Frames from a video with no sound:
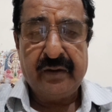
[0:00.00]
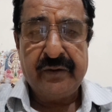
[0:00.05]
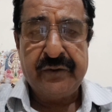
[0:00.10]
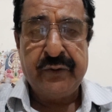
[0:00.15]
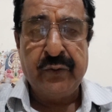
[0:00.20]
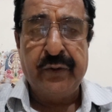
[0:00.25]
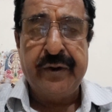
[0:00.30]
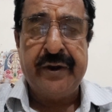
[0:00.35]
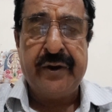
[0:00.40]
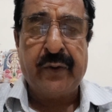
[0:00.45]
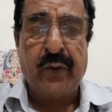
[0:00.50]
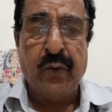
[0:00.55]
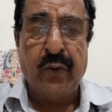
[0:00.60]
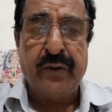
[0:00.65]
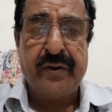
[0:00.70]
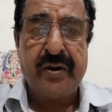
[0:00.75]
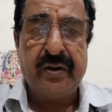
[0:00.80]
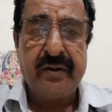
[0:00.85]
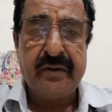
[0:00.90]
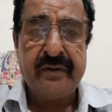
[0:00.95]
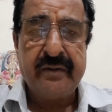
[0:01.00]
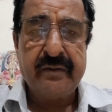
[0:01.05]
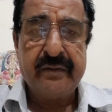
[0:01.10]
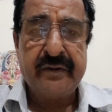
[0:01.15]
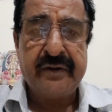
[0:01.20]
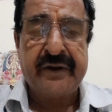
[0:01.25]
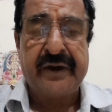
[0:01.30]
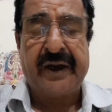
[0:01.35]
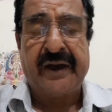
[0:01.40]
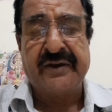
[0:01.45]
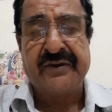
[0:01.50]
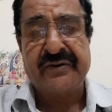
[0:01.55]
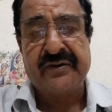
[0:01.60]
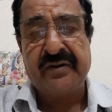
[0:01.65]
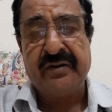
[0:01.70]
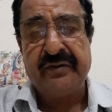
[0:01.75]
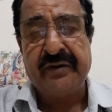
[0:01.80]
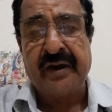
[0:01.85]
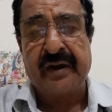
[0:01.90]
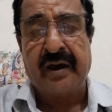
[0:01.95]
Unit root
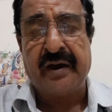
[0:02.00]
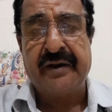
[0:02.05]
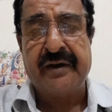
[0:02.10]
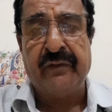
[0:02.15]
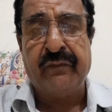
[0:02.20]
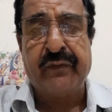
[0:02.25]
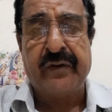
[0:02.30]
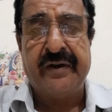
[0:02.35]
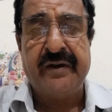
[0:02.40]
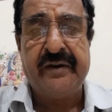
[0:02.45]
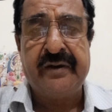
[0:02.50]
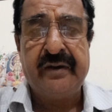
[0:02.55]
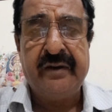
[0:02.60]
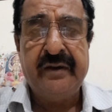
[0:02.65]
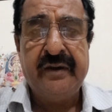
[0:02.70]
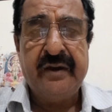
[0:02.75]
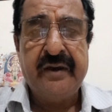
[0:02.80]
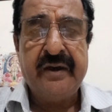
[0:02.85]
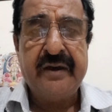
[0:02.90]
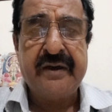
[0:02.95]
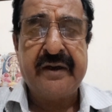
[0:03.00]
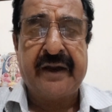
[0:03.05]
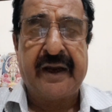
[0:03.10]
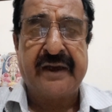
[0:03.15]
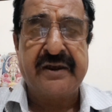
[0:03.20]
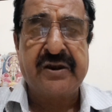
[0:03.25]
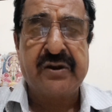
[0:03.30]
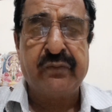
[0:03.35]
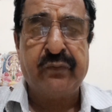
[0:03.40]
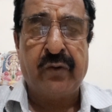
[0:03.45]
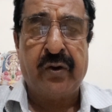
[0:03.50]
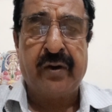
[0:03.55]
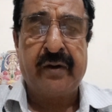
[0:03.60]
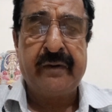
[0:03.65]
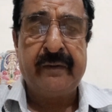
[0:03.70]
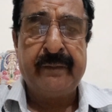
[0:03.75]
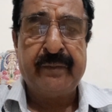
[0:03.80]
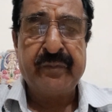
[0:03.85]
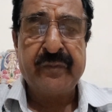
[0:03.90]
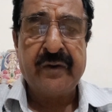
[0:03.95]
test. There are different tests
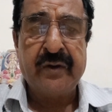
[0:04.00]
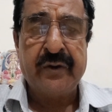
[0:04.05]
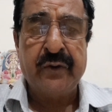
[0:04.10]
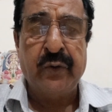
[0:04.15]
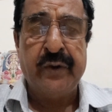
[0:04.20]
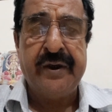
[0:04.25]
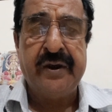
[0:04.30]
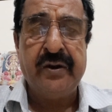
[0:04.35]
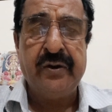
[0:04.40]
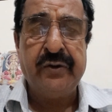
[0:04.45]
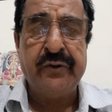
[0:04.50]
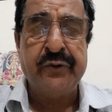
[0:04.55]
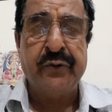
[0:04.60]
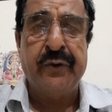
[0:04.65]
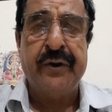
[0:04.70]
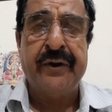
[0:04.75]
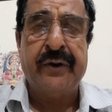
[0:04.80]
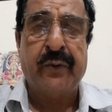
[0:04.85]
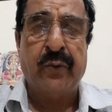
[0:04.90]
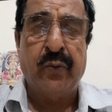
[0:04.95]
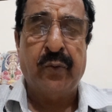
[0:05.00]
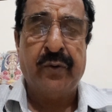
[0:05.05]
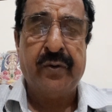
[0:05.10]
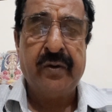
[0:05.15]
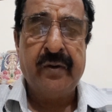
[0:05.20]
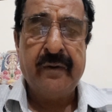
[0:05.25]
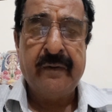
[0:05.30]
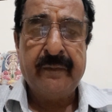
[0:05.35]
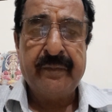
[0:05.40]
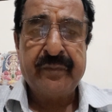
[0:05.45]
for doing unit root.